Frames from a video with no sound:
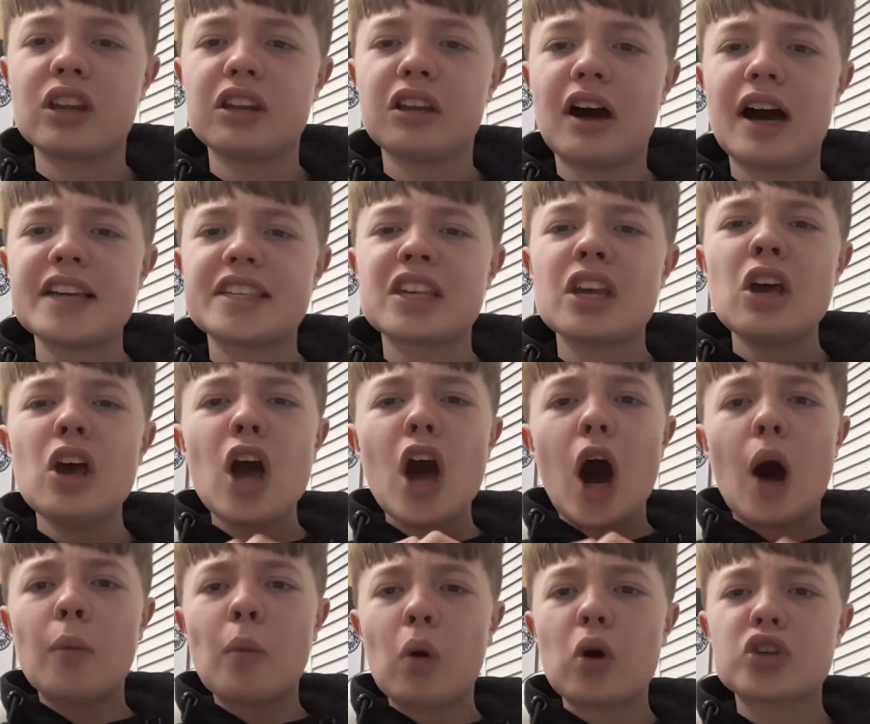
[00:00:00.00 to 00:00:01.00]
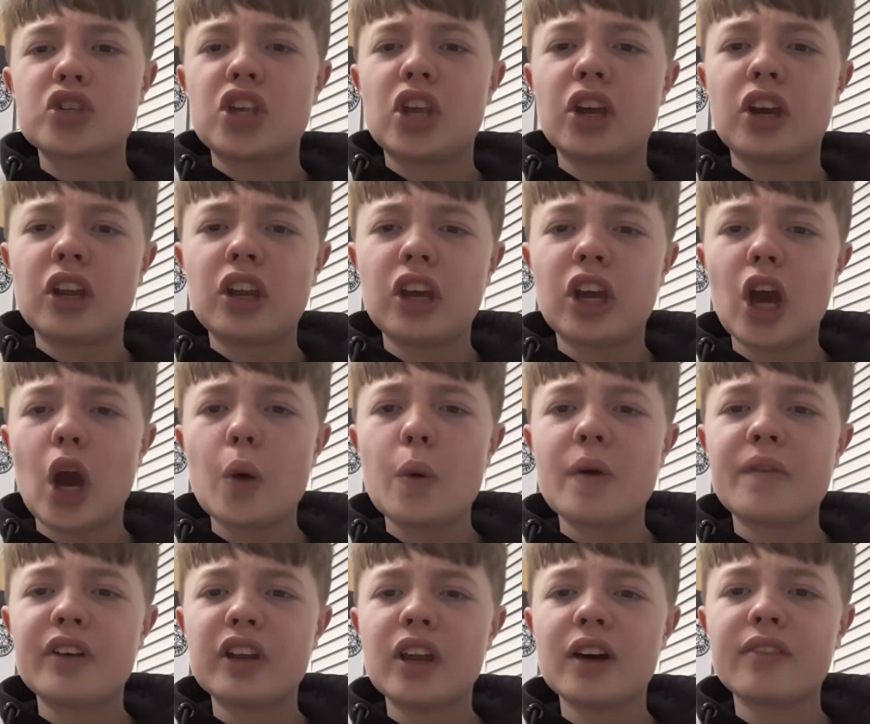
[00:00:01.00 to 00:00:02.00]
the lights. I'm also going to go
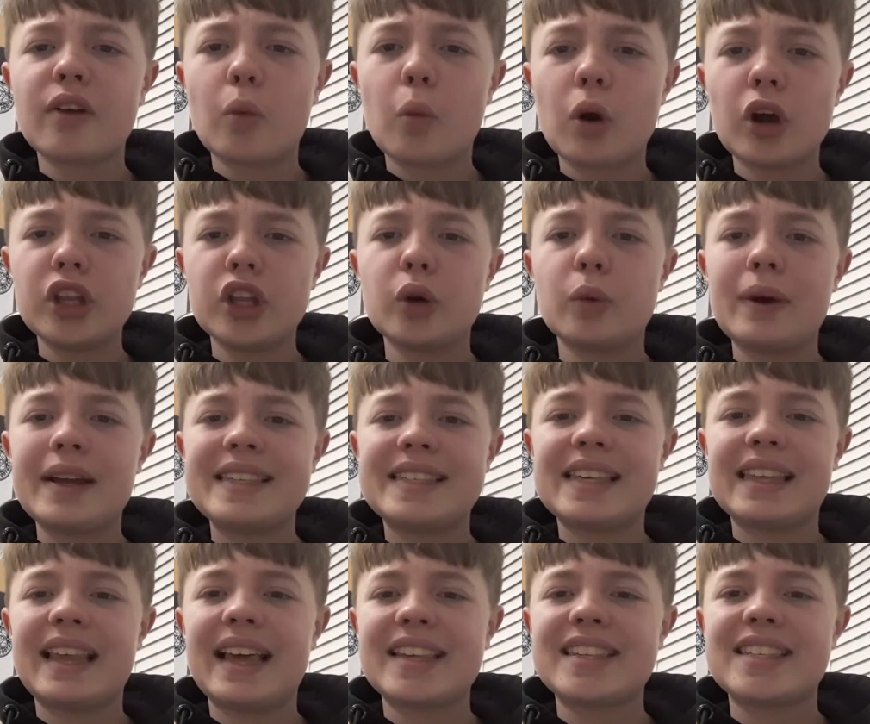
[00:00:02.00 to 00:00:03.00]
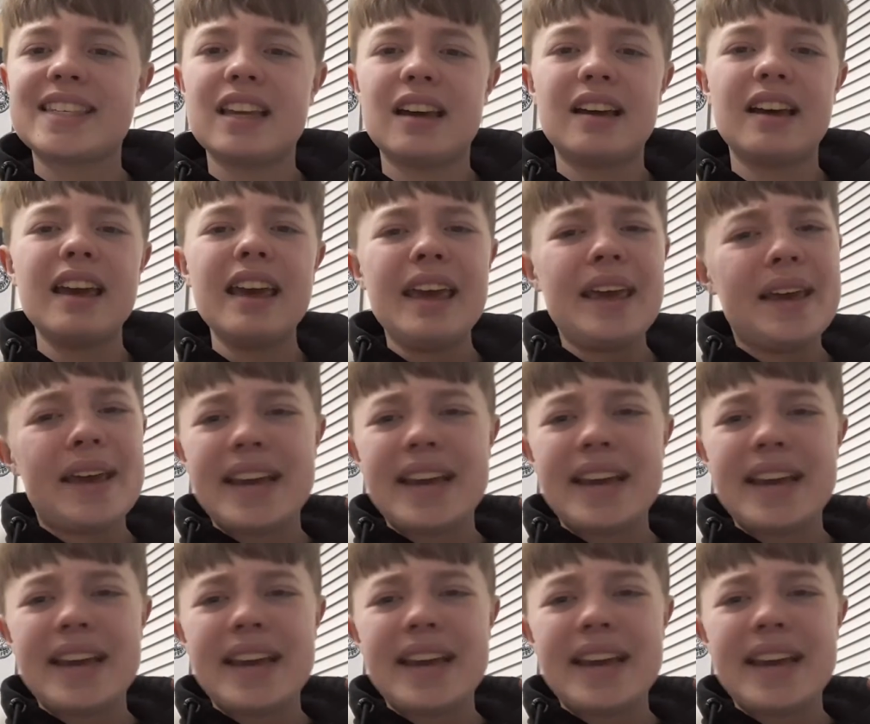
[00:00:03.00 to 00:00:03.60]
with another 1-0 win to Leicester.